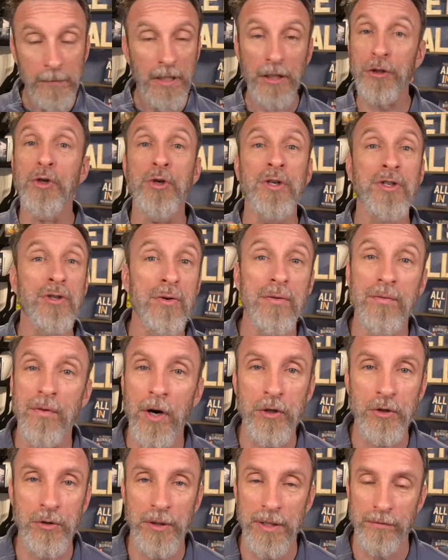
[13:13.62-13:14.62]
You can do it
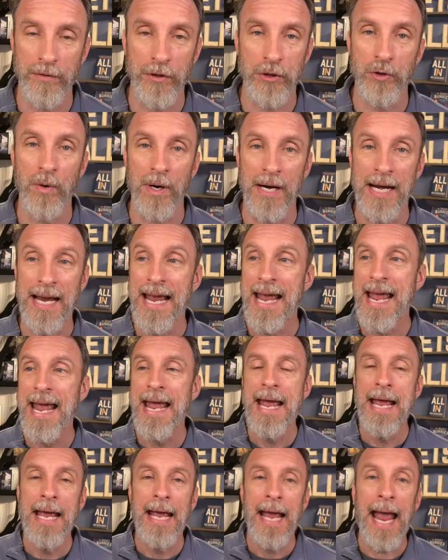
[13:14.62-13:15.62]
virtually for sure.
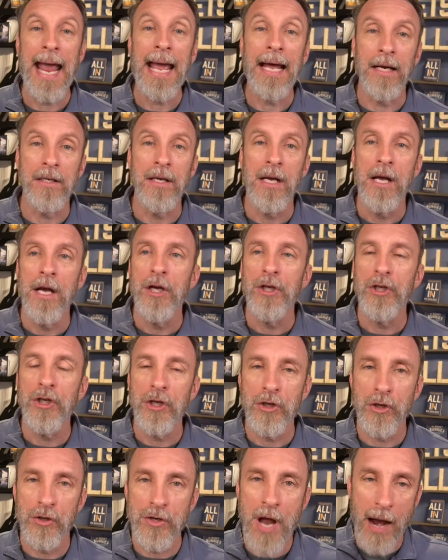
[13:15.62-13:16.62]
And
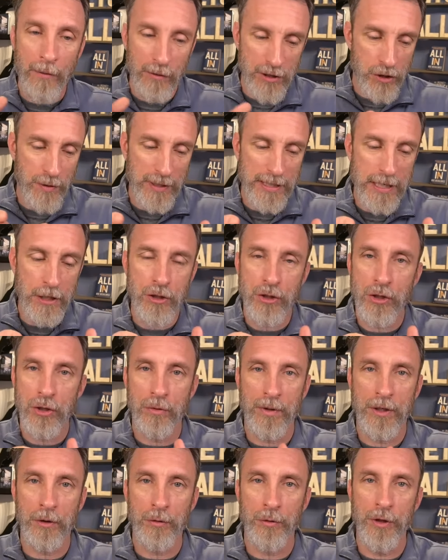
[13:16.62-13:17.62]
you're not restricted to the
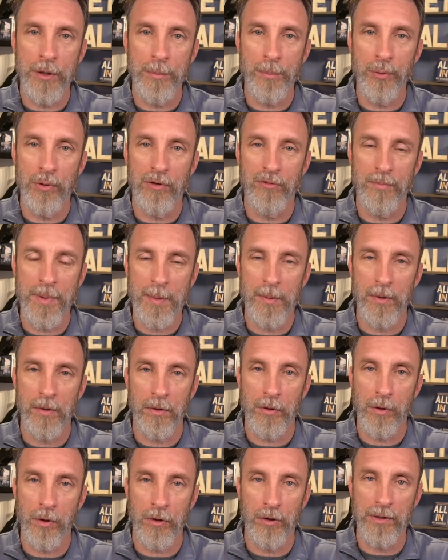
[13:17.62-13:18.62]
recruiting pool of people
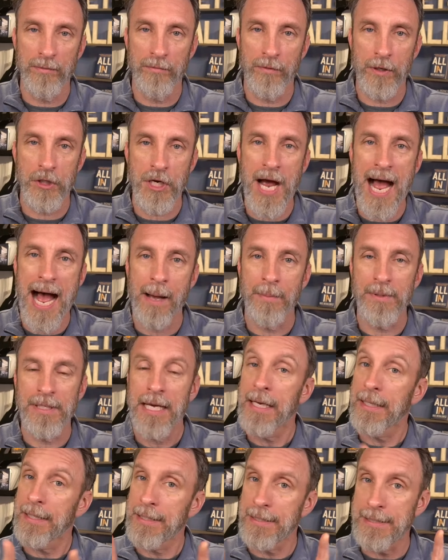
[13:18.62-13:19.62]
who are looking for jobs.
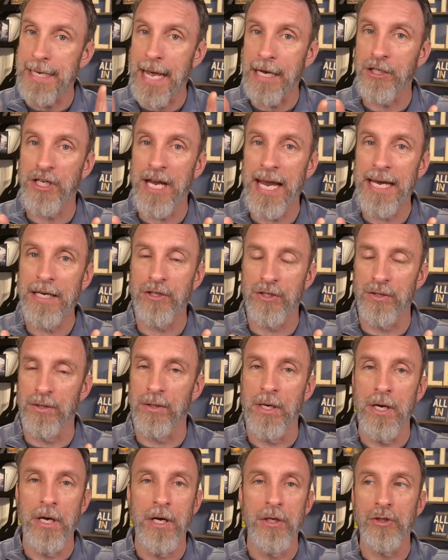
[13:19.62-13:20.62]
This is educational.
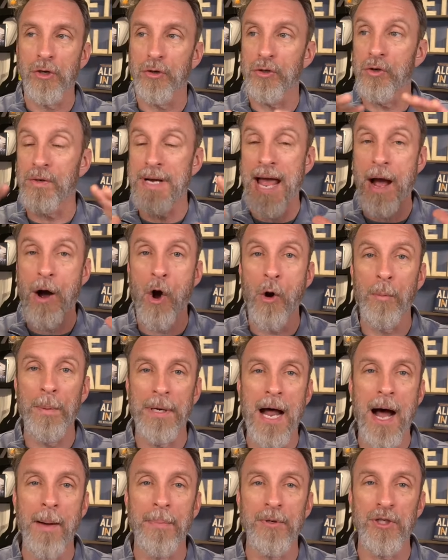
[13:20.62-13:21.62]
So you're now open
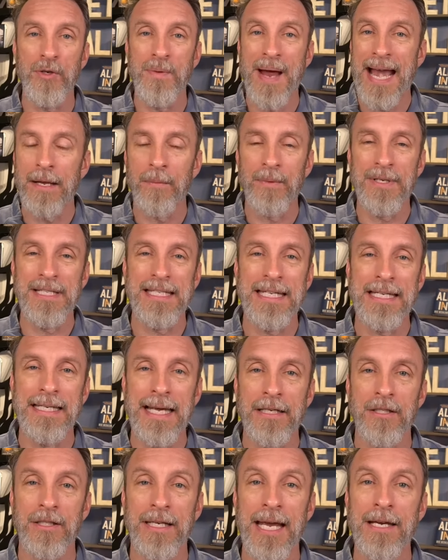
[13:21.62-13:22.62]
up to anyone seeking
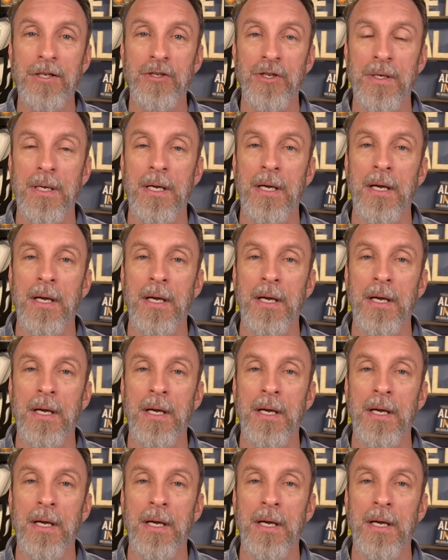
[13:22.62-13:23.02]
education.